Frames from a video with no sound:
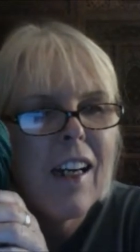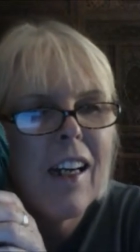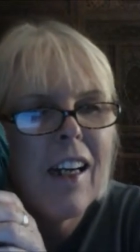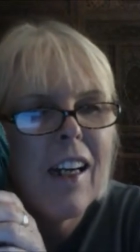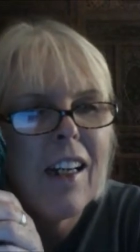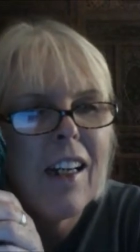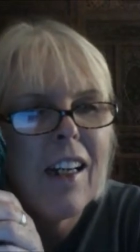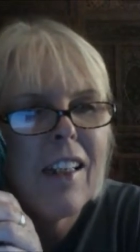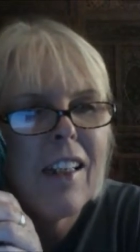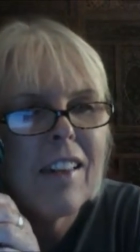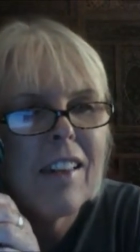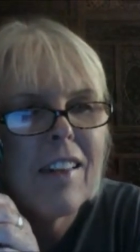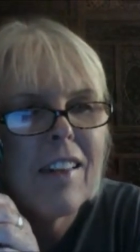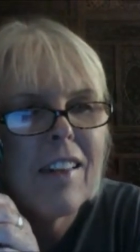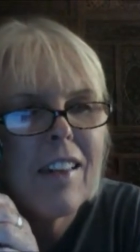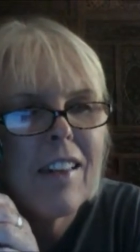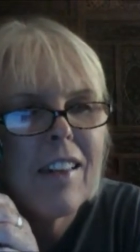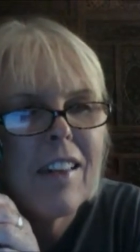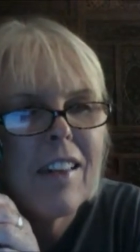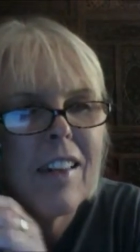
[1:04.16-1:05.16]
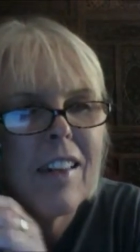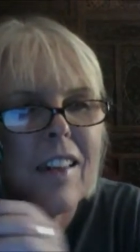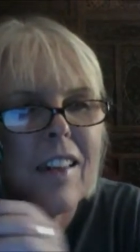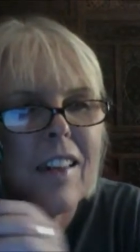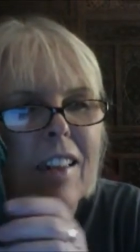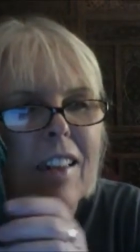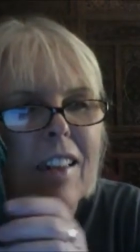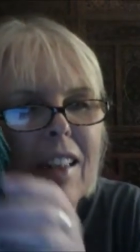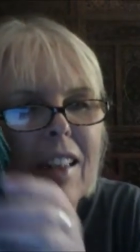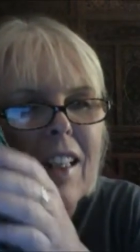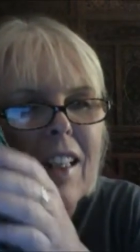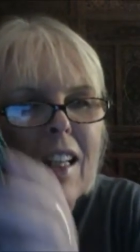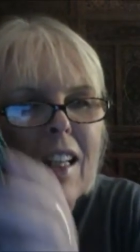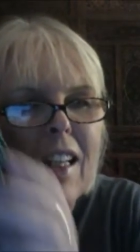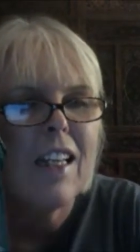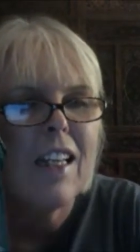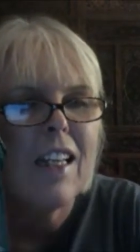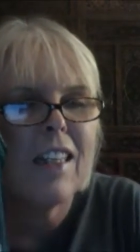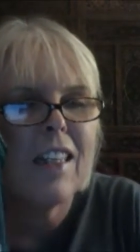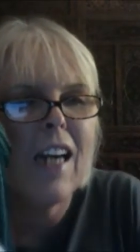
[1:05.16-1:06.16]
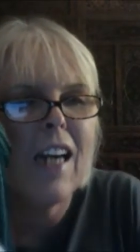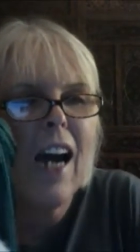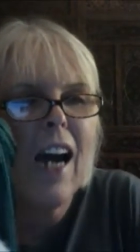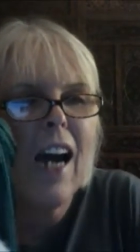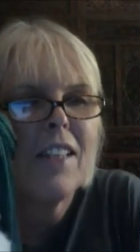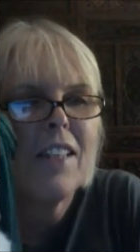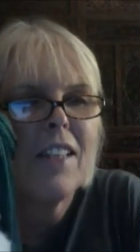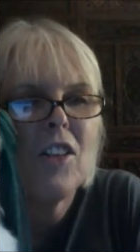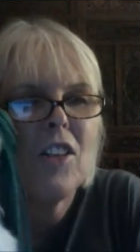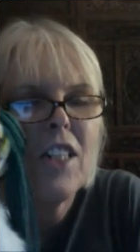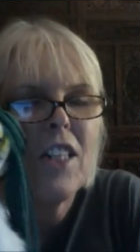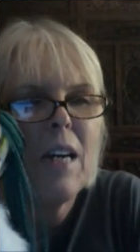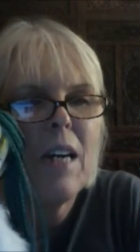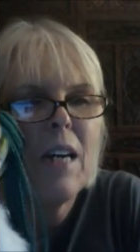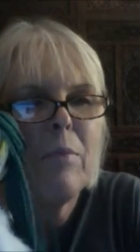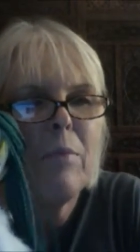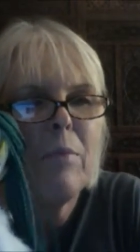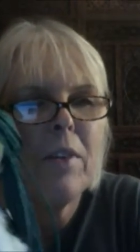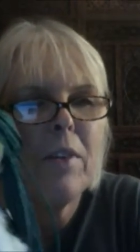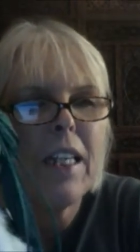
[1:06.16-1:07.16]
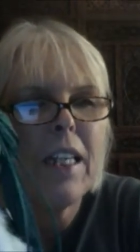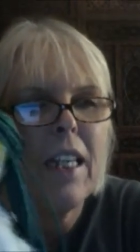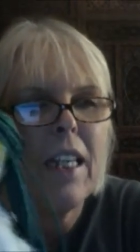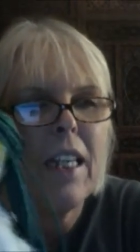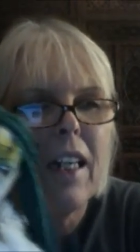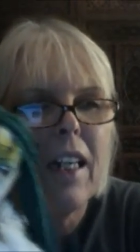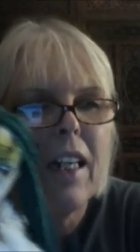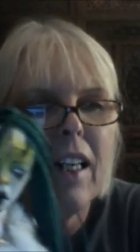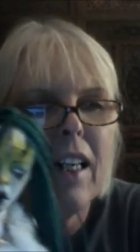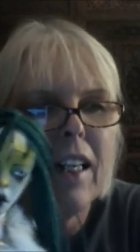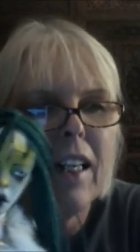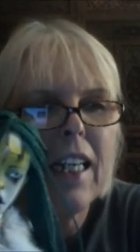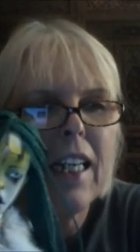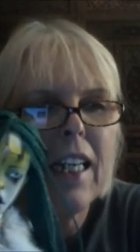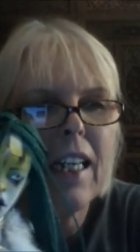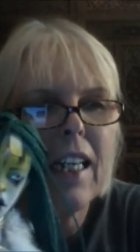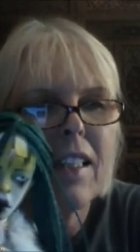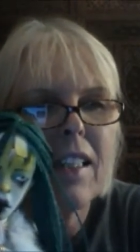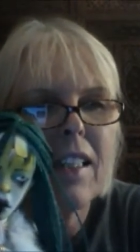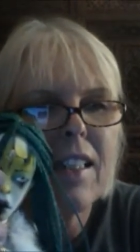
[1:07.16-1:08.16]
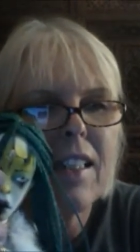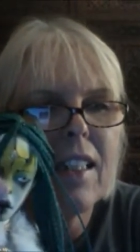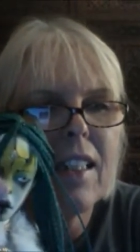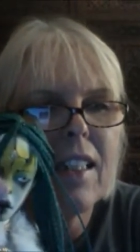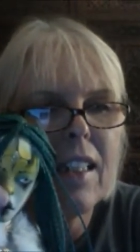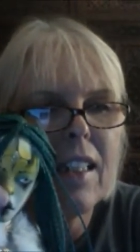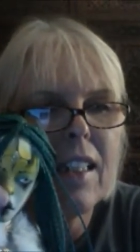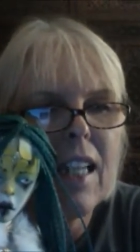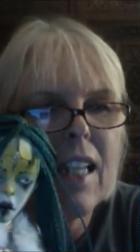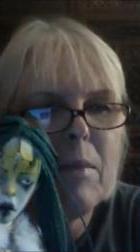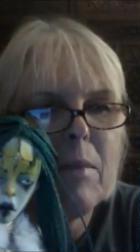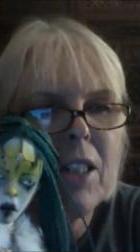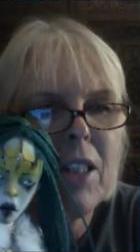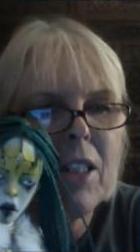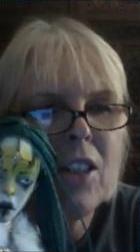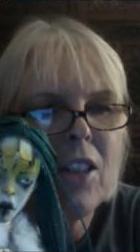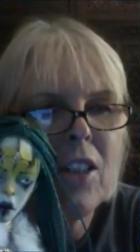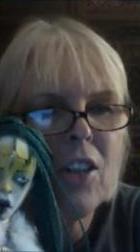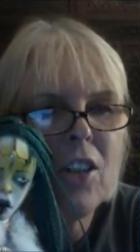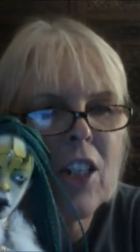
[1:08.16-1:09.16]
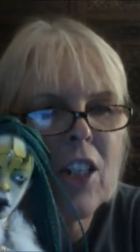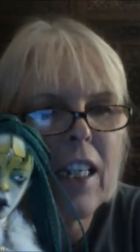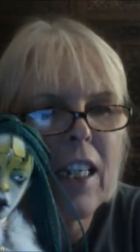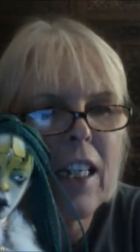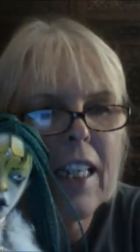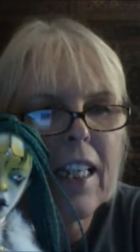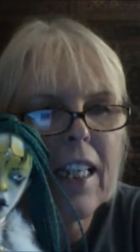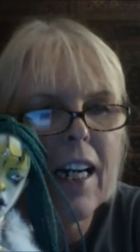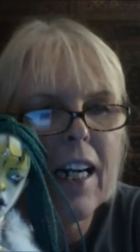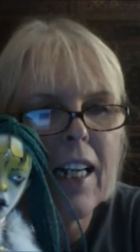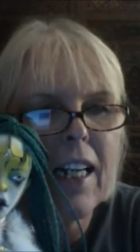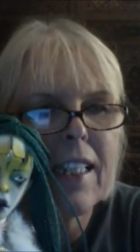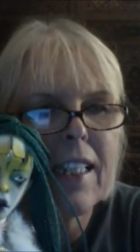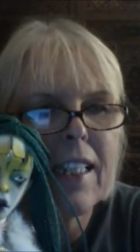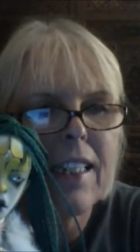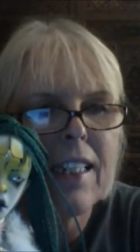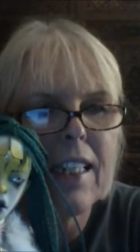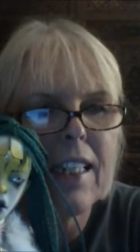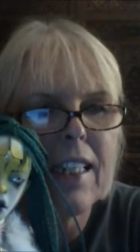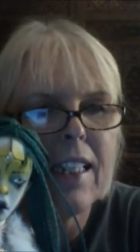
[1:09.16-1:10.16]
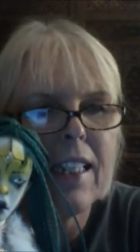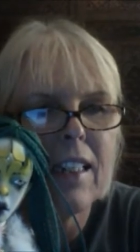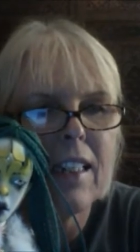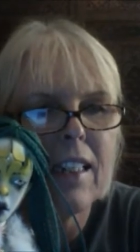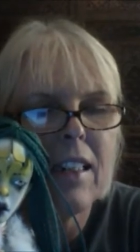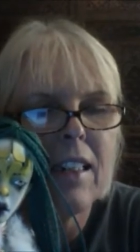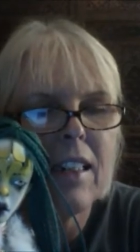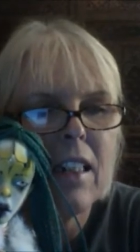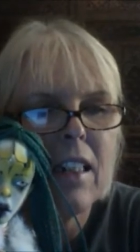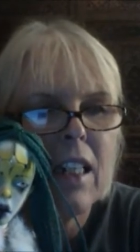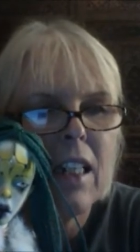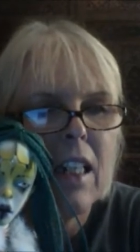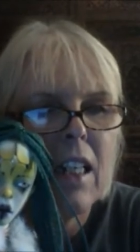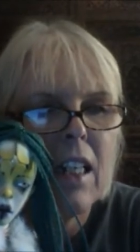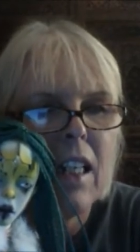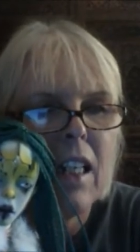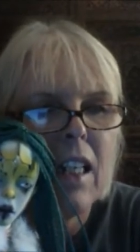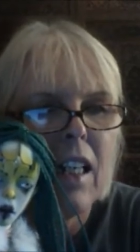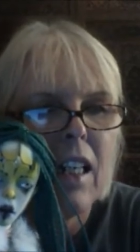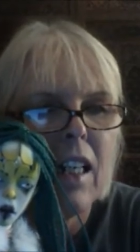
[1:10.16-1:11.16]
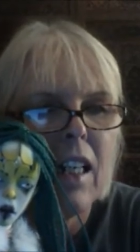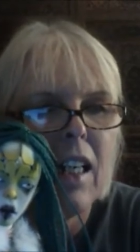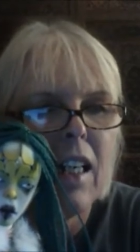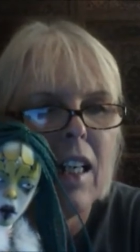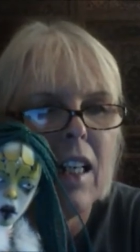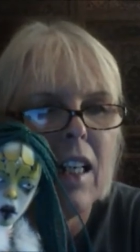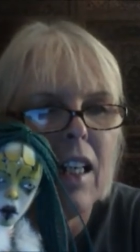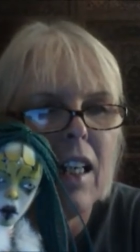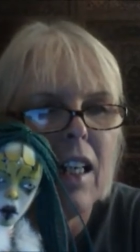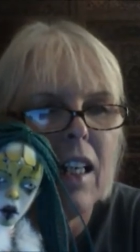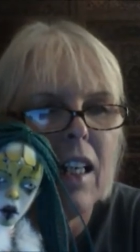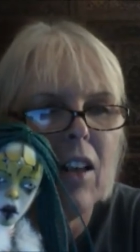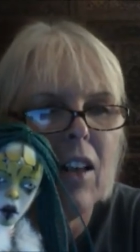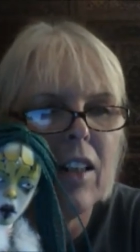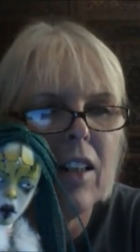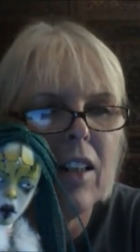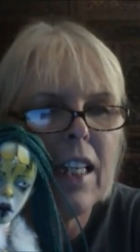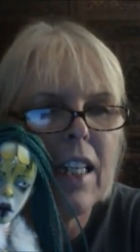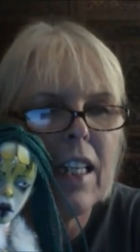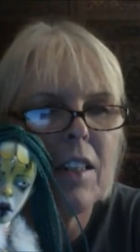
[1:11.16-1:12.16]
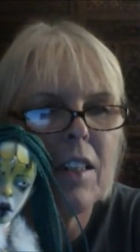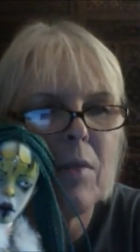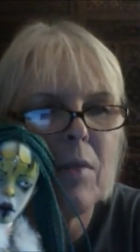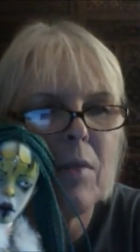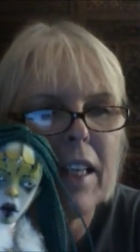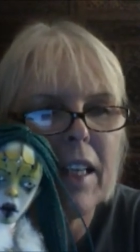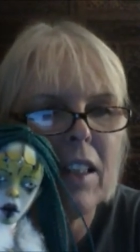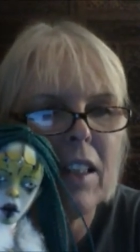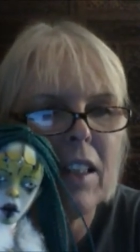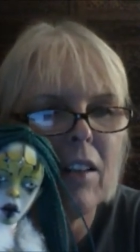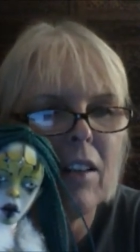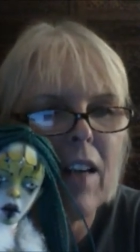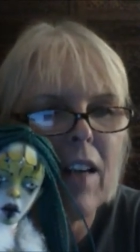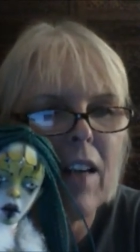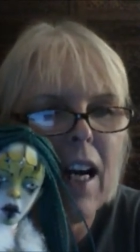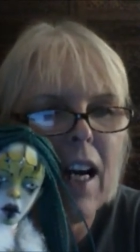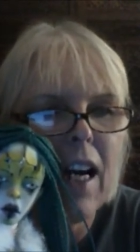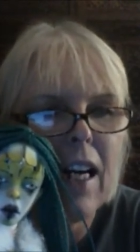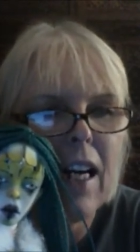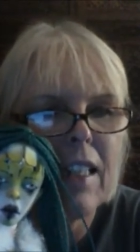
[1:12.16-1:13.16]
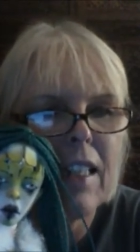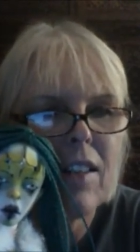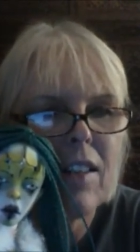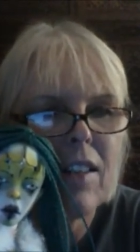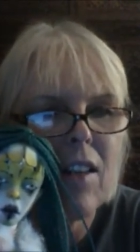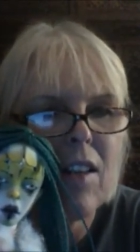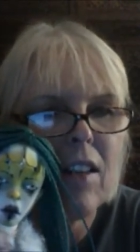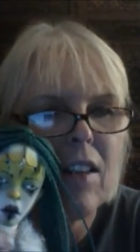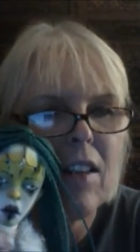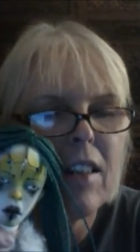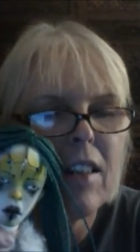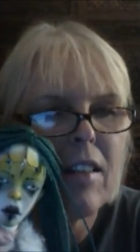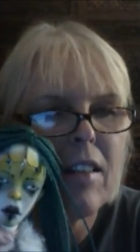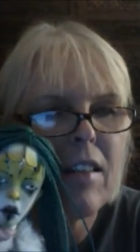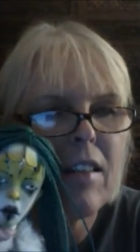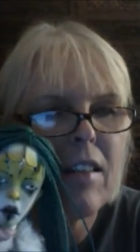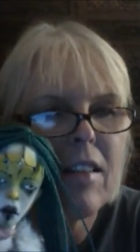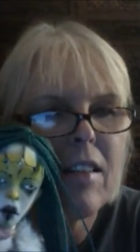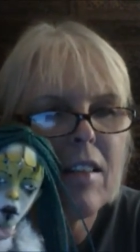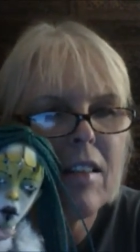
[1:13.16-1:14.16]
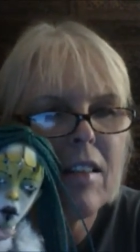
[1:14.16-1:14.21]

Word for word: and the eyes are temporary. Uh, he has lemon jelly eyes in on his regular eye sockets.